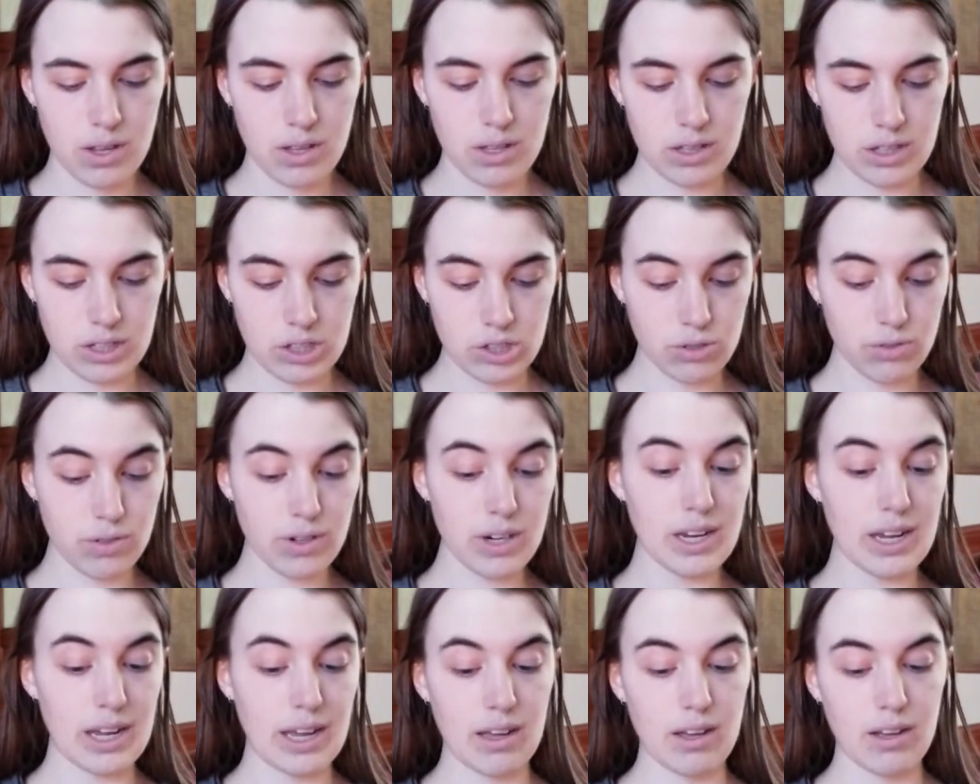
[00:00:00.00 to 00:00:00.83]
The
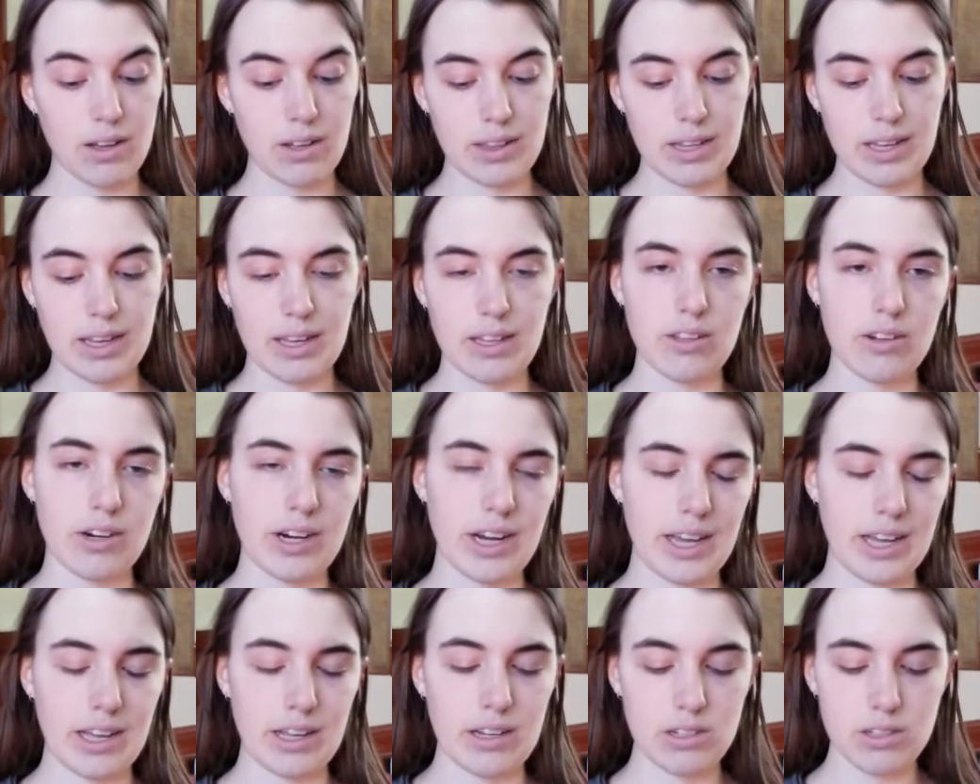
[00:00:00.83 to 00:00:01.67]
tree, on the other
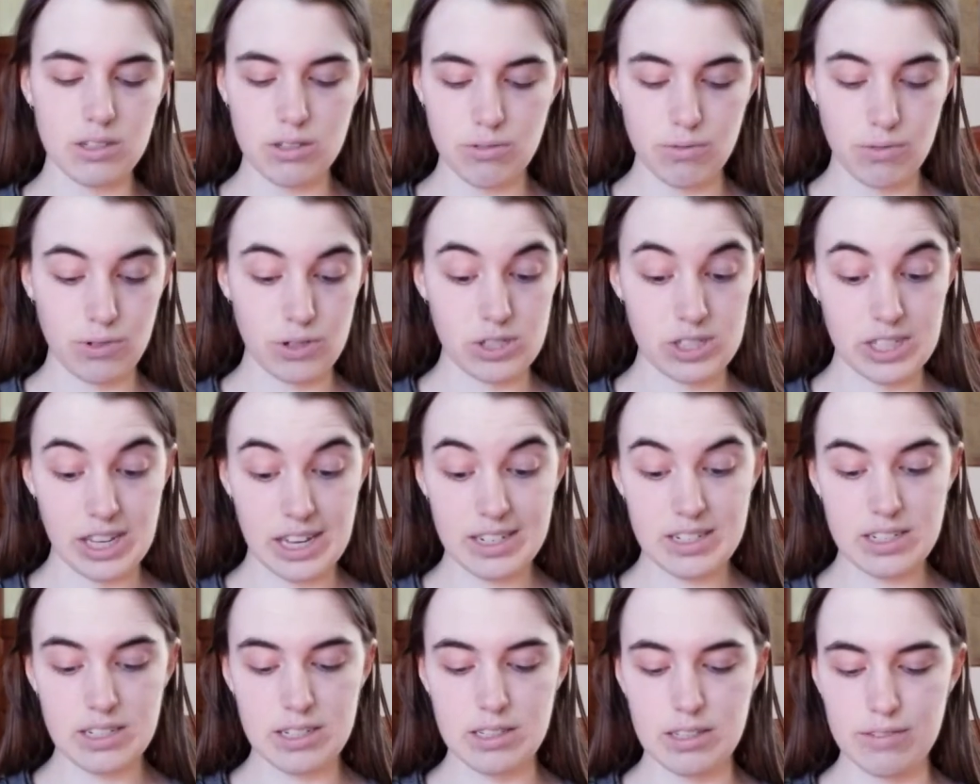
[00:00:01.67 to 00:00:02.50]
hand,
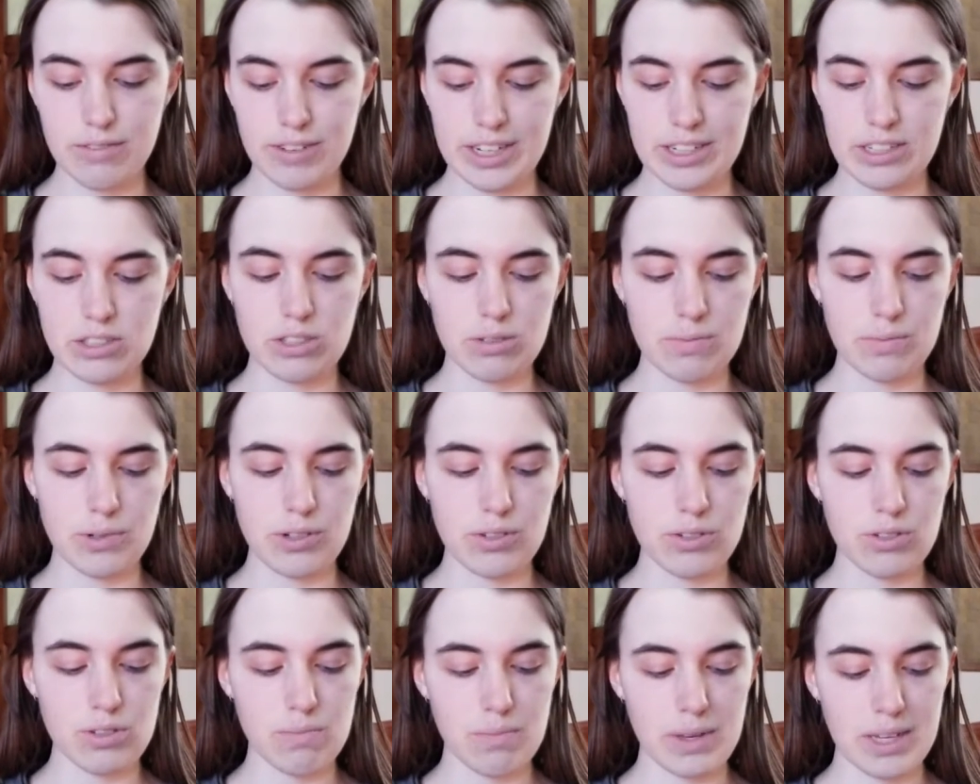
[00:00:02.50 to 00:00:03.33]
resented the
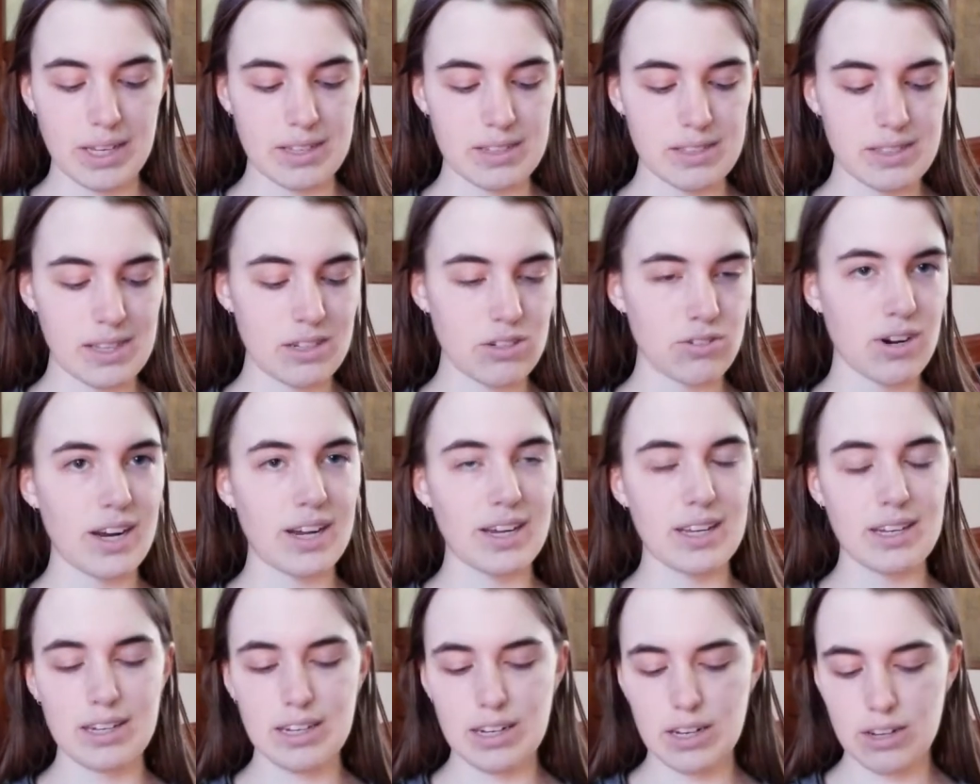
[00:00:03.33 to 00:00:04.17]
vegetables because they
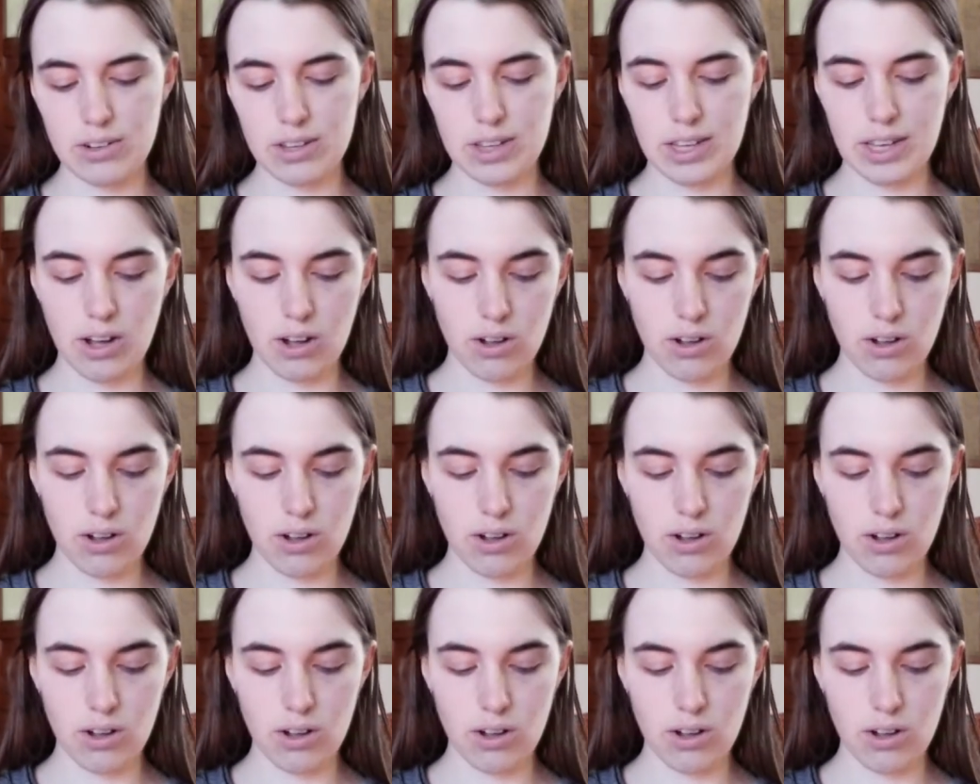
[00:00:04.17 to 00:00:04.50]
drank nearly